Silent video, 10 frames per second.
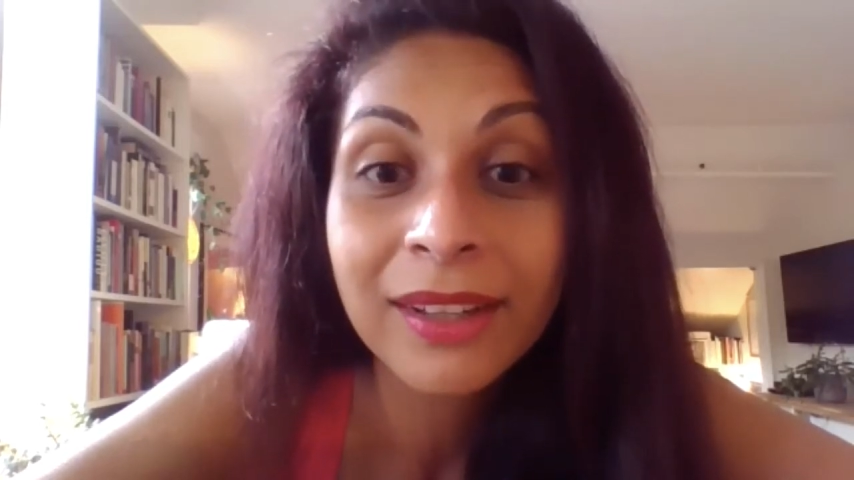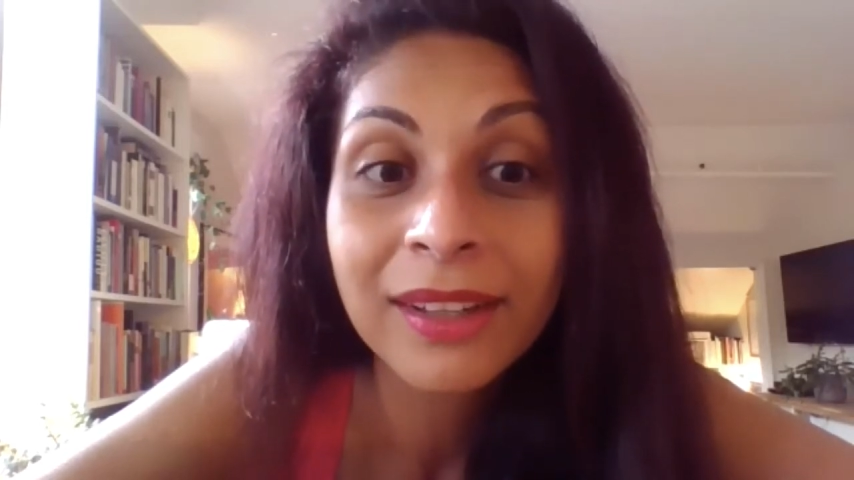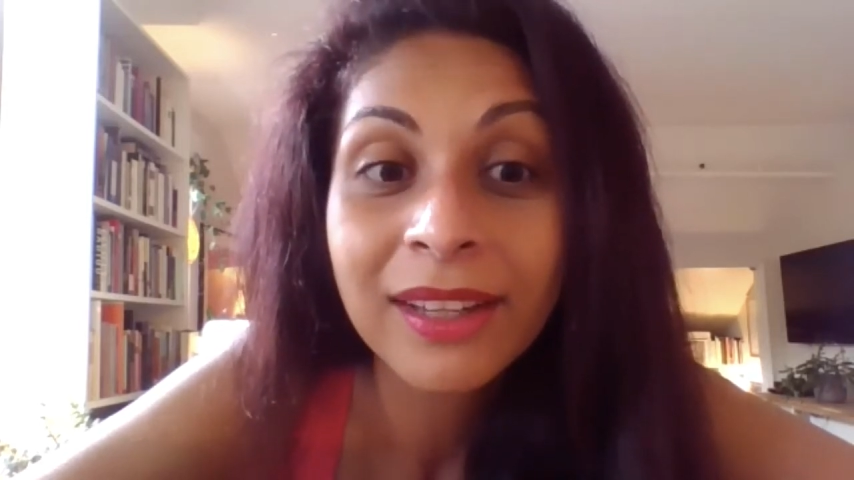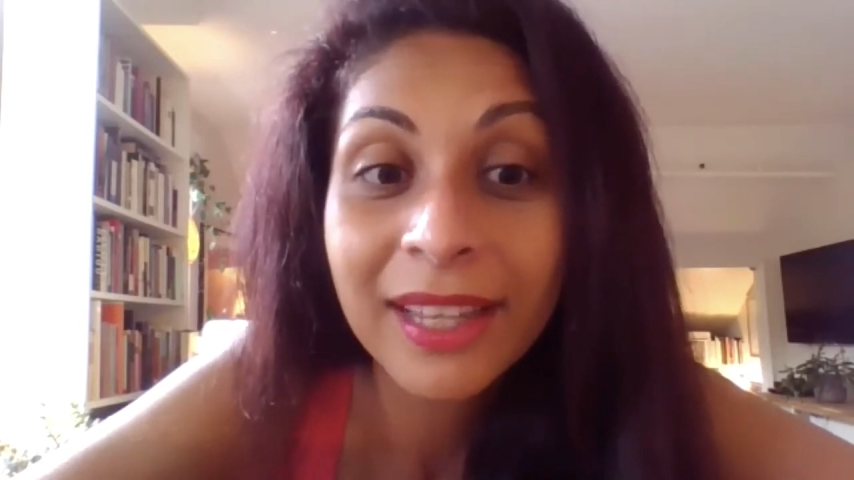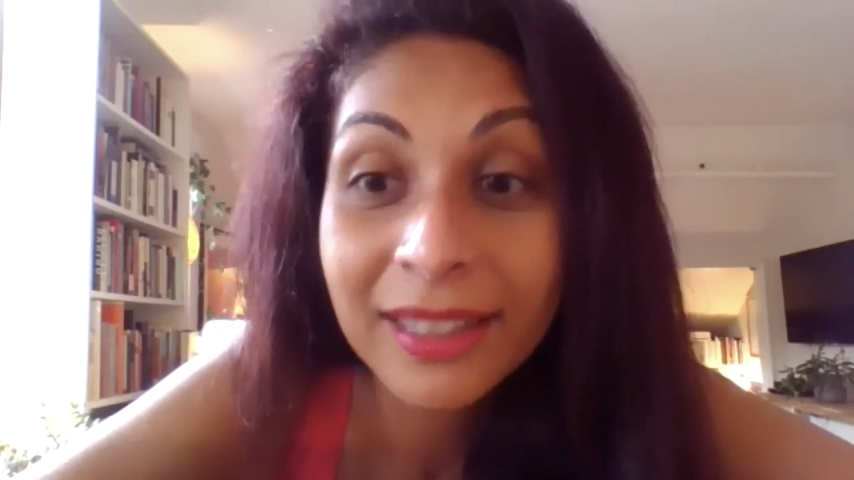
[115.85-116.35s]

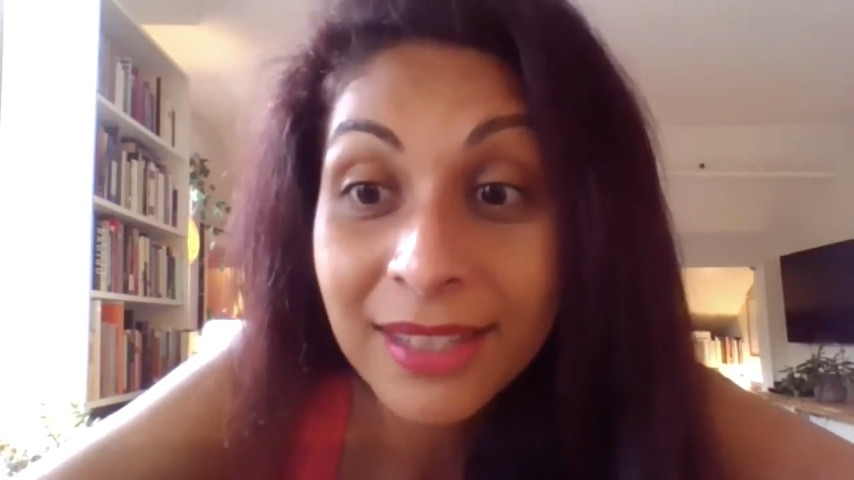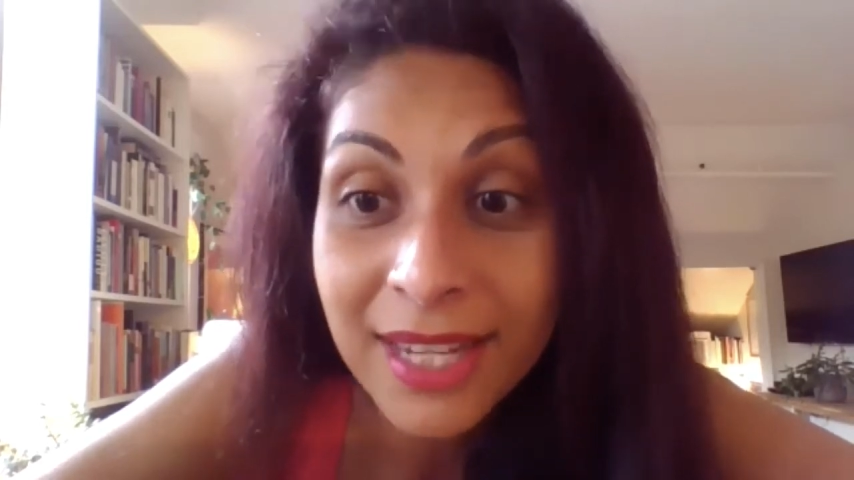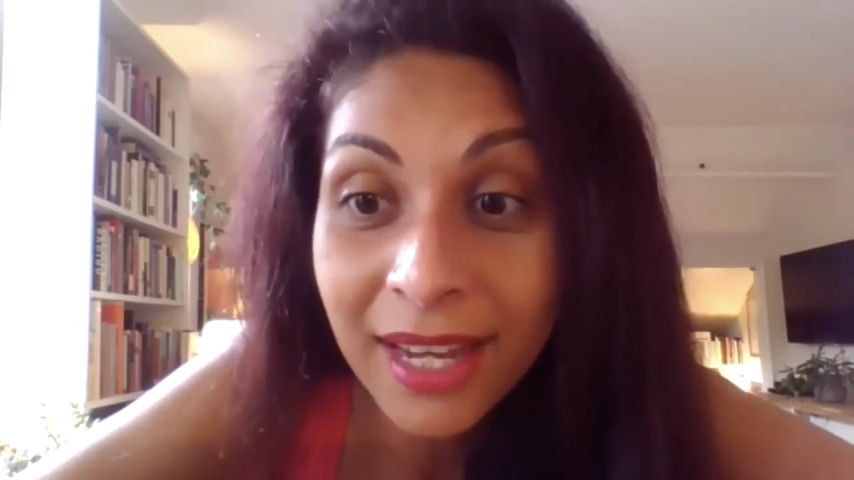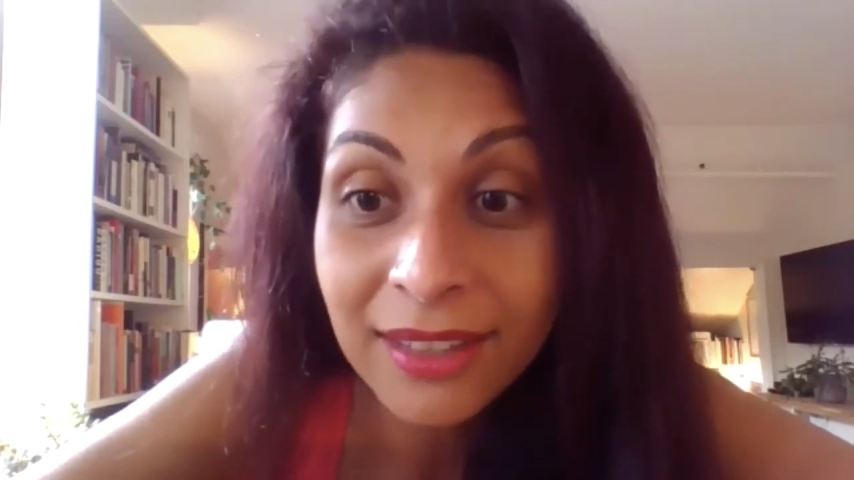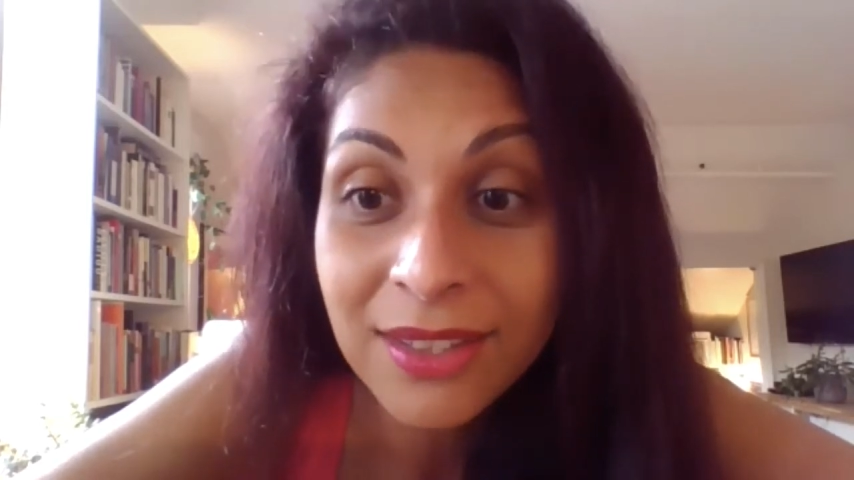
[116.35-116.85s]
in the
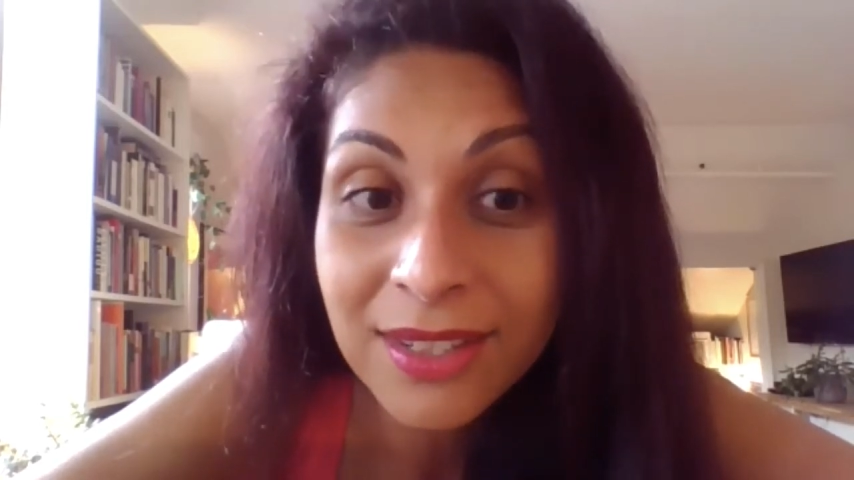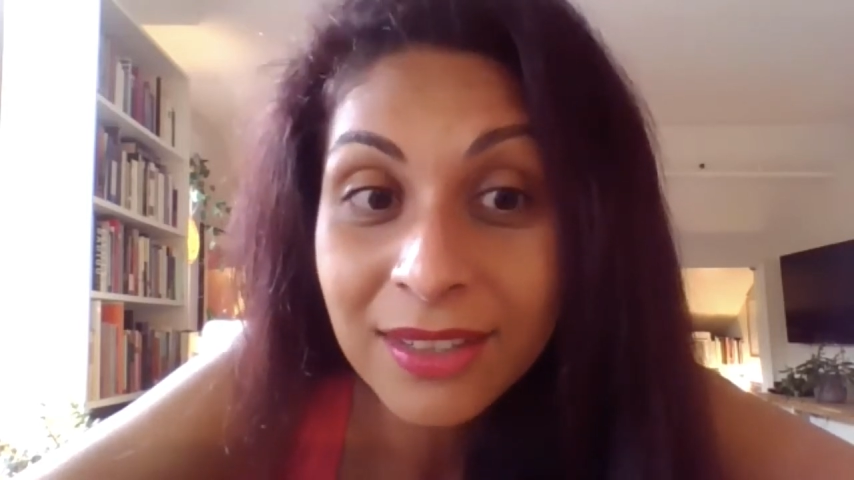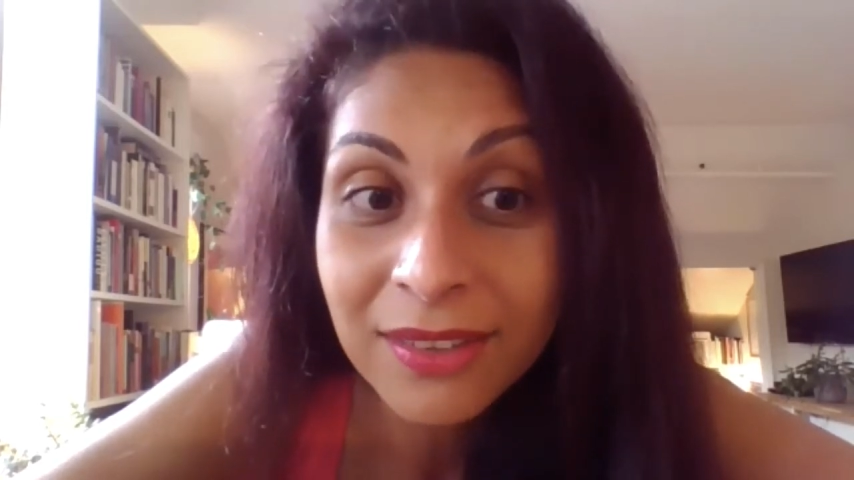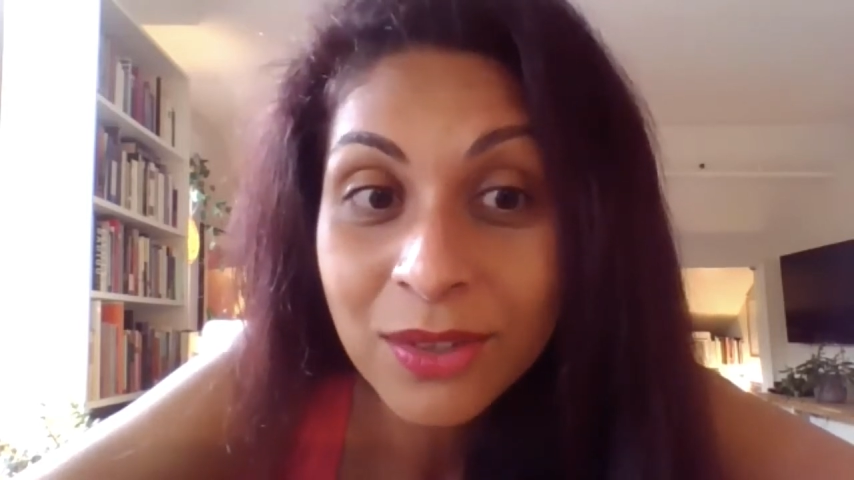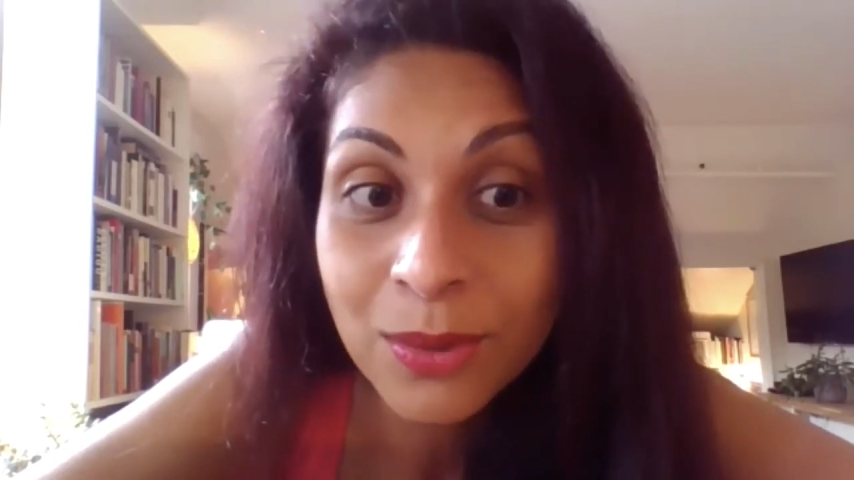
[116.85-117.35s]
text. So